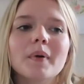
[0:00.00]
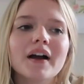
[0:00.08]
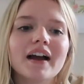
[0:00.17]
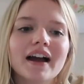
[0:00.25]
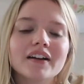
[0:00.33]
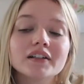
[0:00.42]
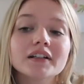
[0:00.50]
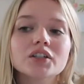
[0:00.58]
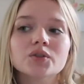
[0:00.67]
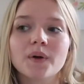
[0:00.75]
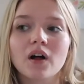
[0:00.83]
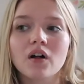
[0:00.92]
but I really
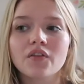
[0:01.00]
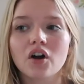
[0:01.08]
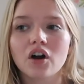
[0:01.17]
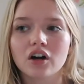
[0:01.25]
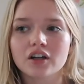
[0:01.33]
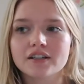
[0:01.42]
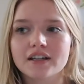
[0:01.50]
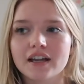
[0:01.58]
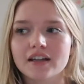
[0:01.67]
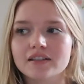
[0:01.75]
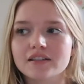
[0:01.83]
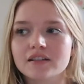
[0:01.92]
dwell on the hard
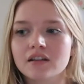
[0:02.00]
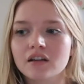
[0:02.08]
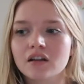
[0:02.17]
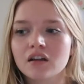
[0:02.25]
days